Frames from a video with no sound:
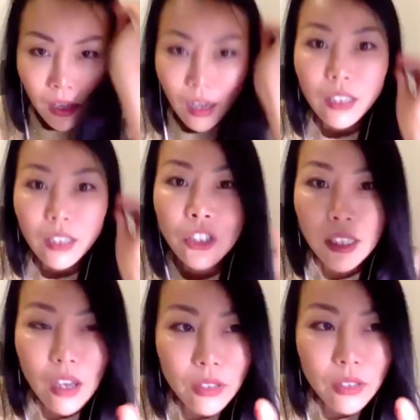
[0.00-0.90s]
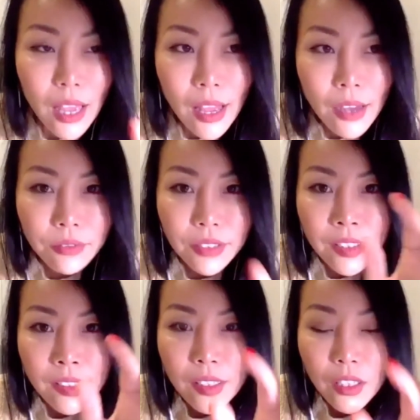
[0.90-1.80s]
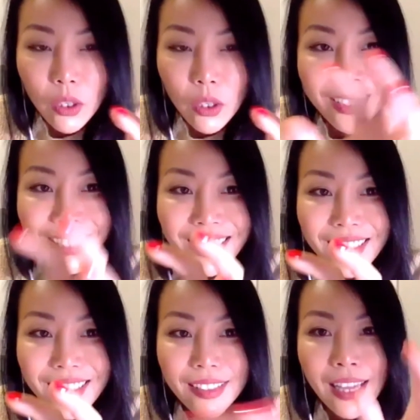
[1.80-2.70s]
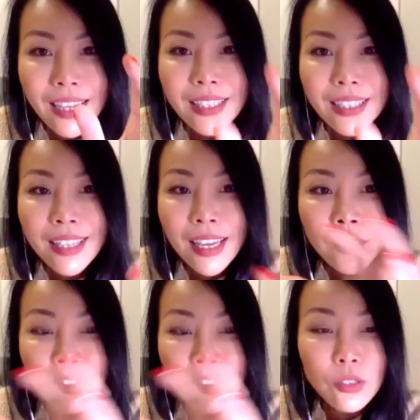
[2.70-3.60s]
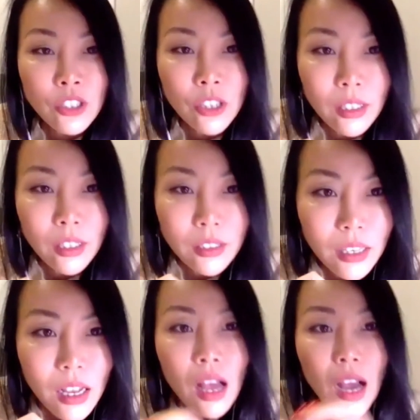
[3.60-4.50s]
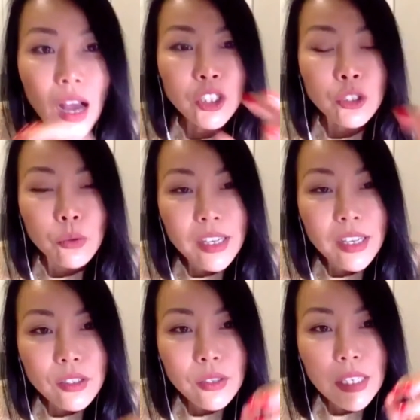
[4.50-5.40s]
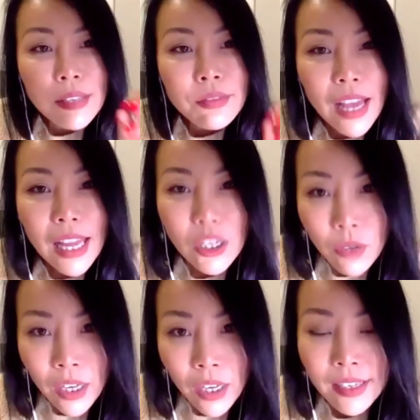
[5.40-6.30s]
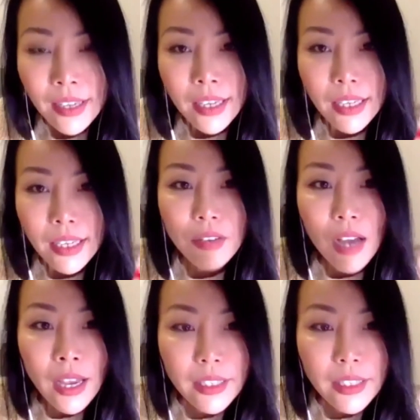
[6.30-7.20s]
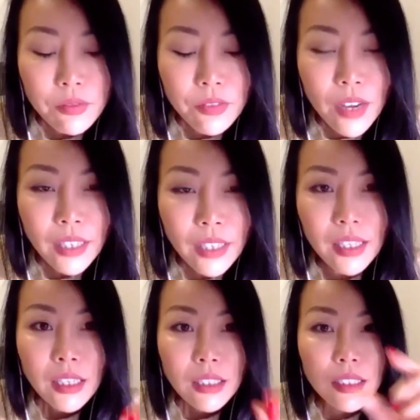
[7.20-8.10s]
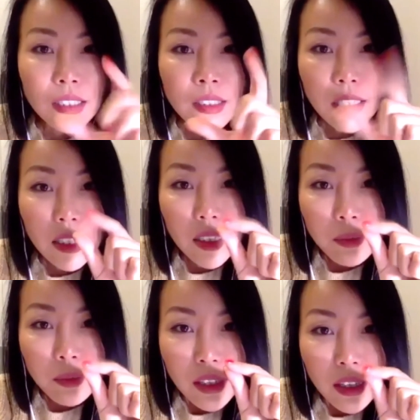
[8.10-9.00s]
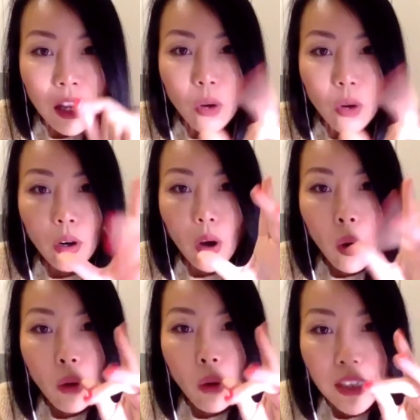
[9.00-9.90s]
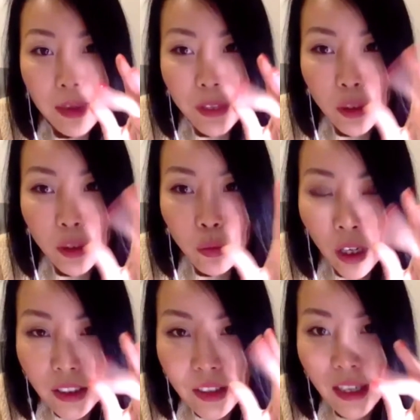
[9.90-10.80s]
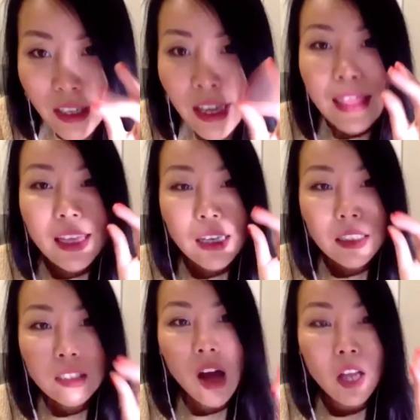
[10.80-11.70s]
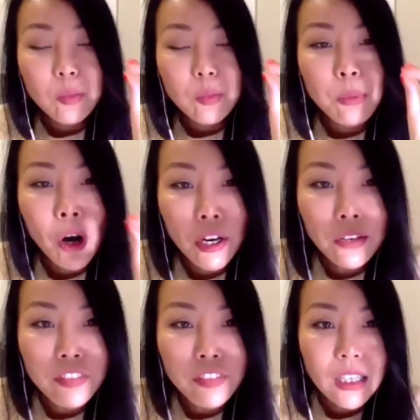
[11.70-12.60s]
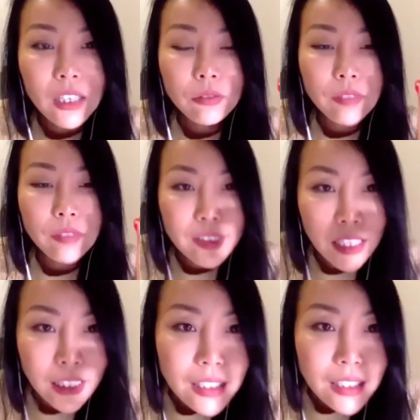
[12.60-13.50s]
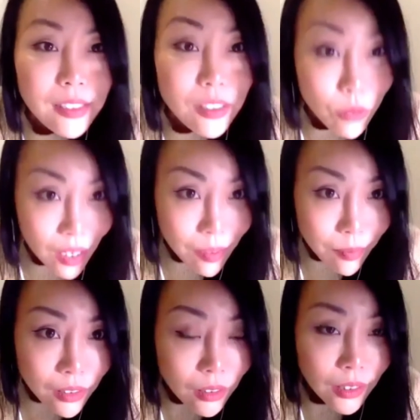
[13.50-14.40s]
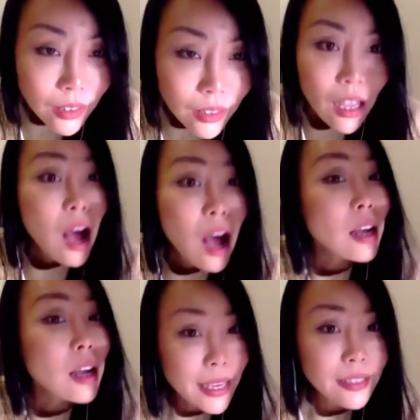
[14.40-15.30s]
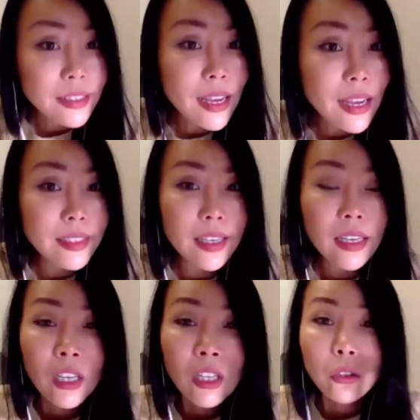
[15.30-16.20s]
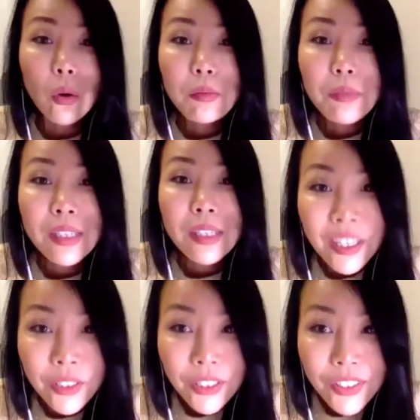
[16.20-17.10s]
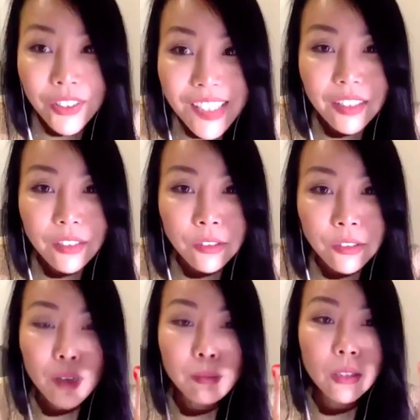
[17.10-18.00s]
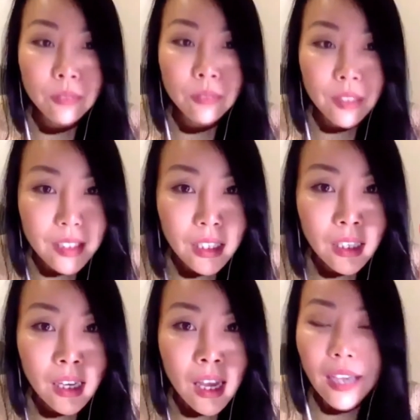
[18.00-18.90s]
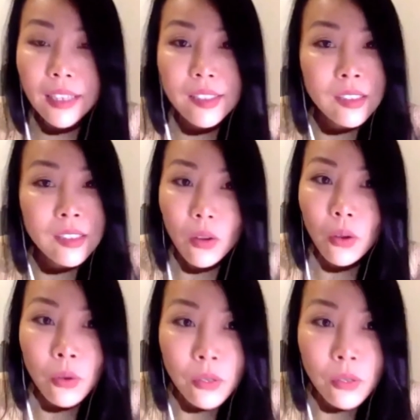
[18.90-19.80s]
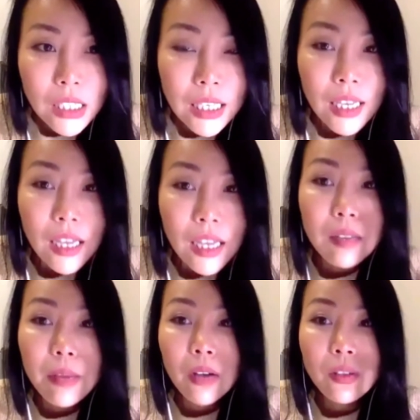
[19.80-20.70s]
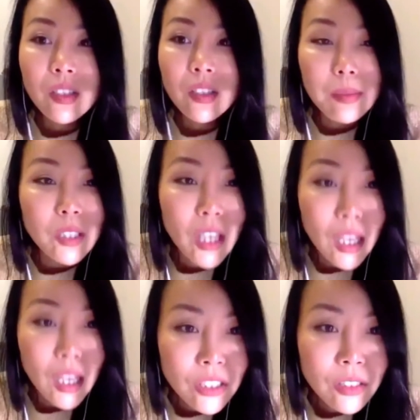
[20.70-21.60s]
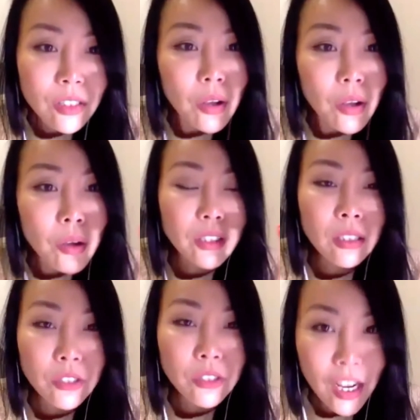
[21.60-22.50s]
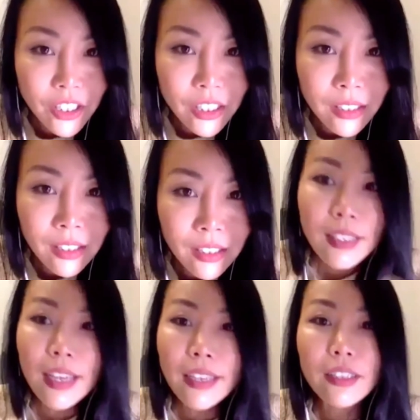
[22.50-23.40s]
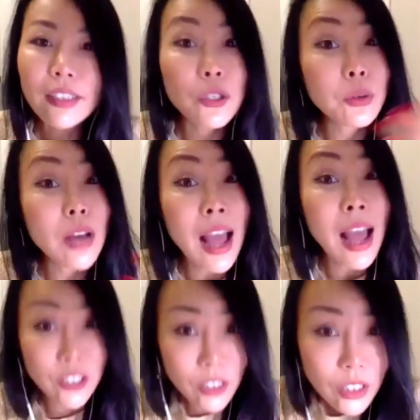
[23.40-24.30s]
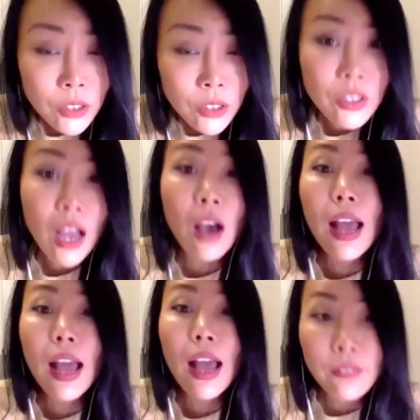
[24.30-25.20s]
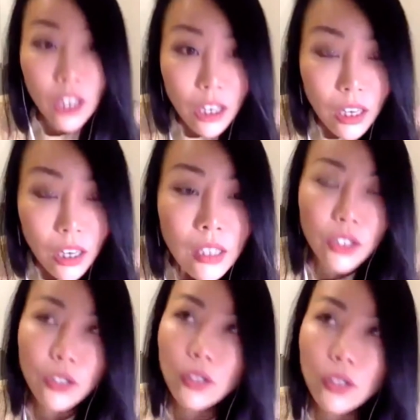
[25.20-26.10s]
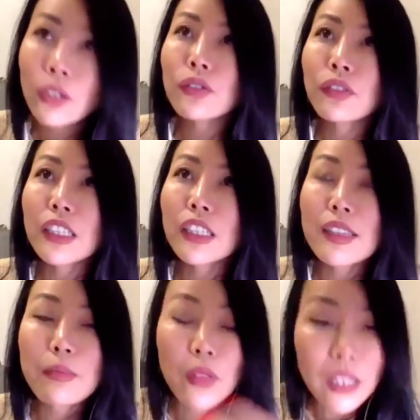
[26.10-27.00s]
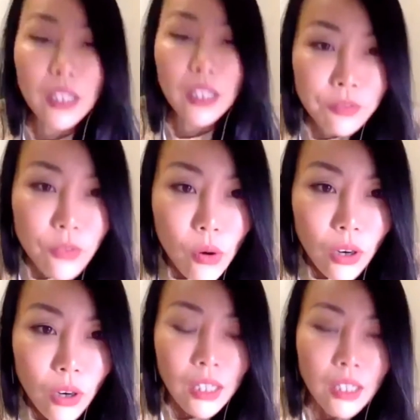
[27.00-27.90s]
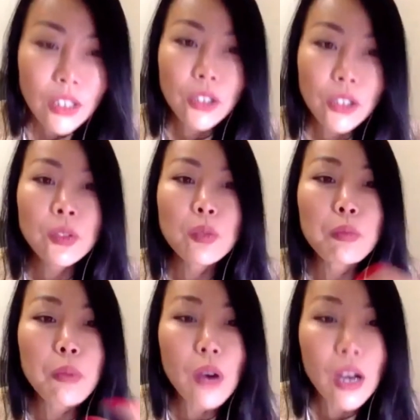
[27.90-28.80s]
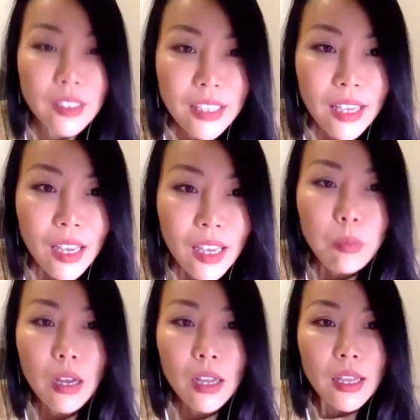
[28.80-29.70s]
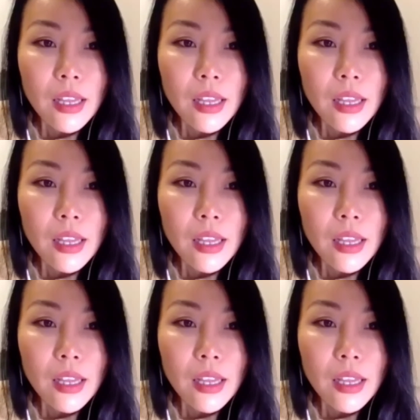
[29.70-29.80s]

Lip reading: I check out every single sentence next to each other. I try to evaluate if I can find the synonyms or overlapping words. That's called perfect reasoning. You see what I mean? All right. Again, guys, don't misunderstand the term reasoning. It's not only about application of a conjunction, like you actually use however, you use, for example, therefore, you use but